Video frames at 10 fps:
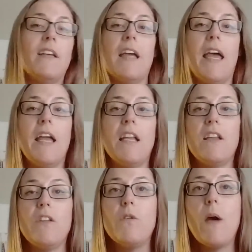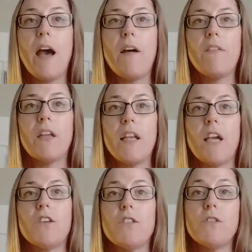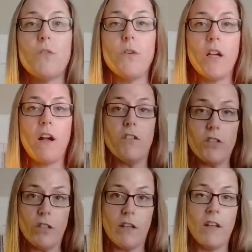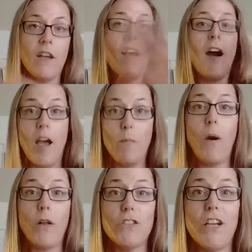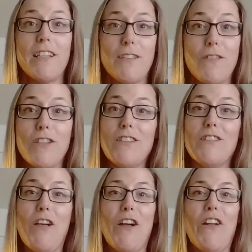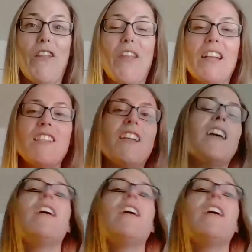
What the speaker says: and you have a connection to Korean culture, I apologize if this is not authentic.